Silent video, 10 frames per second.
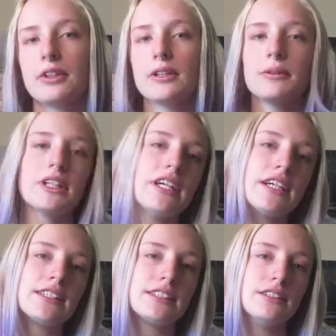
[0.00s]
really
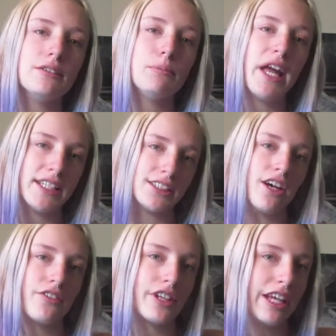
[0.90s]
it pays
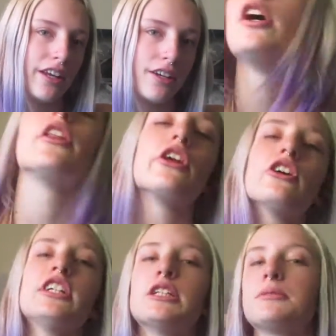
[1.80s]
off in the end. The
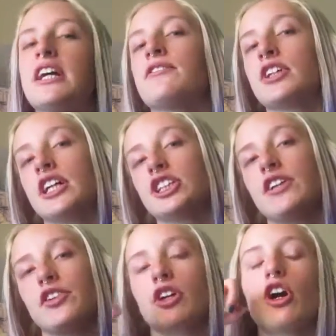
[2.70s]
only tips I have for not
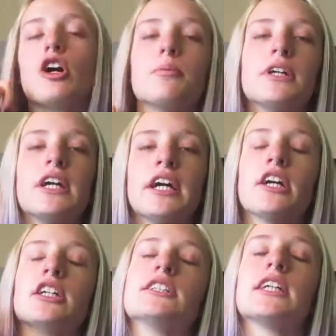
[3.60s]
shaving your armpit
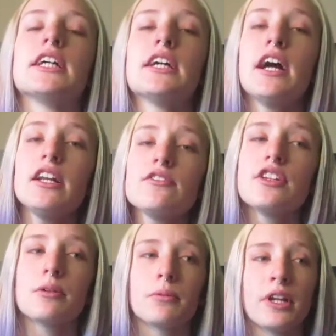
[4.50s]
hair is like kind of
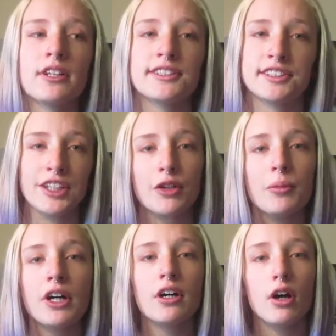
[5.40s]
get rid of the
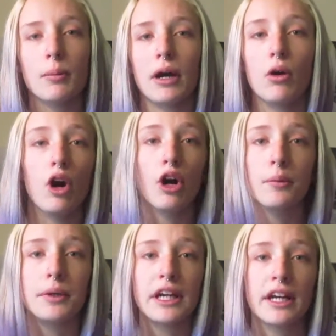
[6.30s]
stigma about
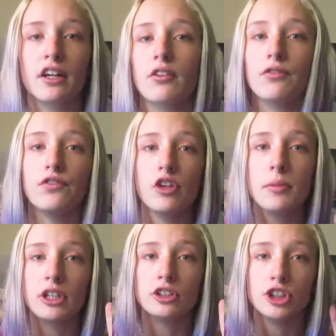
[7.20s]
armpit hair and
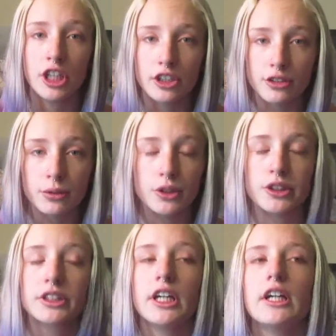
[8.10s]
female gender
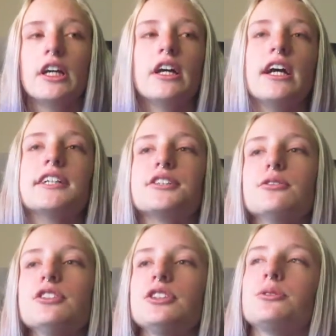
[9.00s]
roles. As
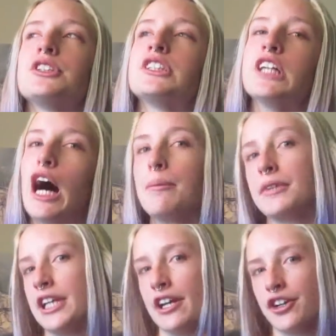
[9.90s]
soon as you
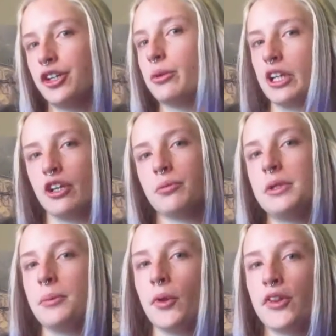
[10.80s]
stop caring what other
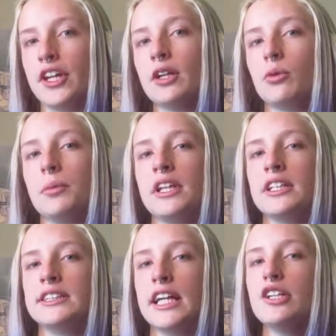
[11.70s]
people think will be
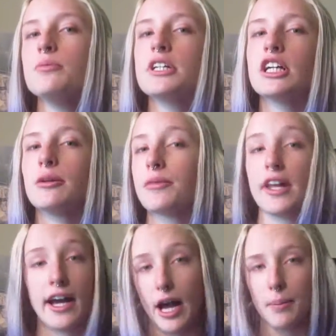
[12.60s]
the day you become
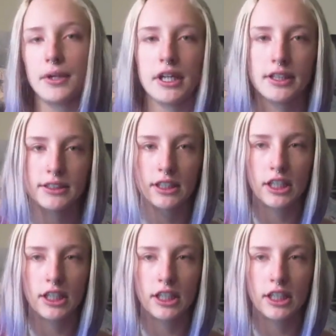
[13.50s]
the happiest.